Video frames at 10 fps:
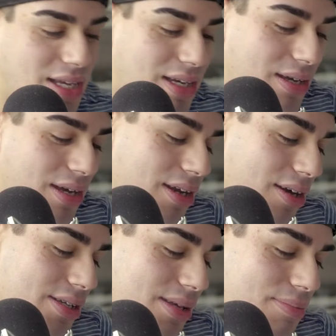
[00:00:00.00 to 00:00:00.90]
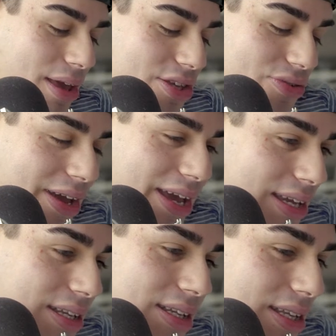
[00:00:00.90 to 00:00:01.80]
an artist named
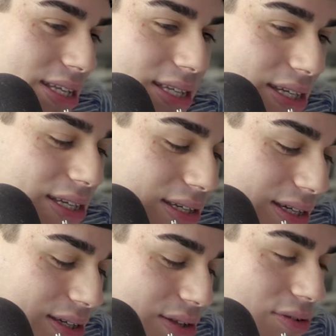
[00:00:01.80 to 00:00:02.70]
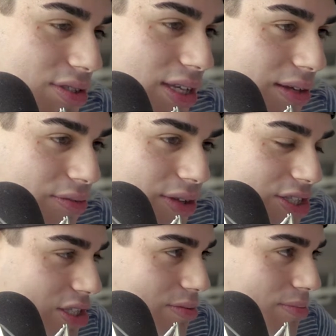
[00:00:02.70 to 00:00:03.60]
Basswag, and he's like a close like
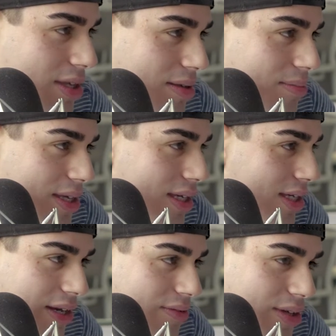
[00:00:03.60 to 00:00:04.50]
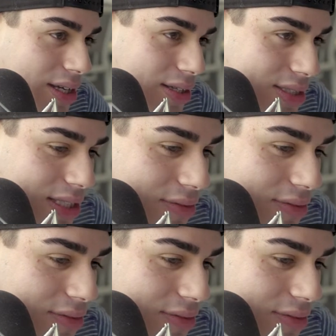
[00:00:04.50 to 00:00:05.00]
relationship with me, Meek, and everyone else.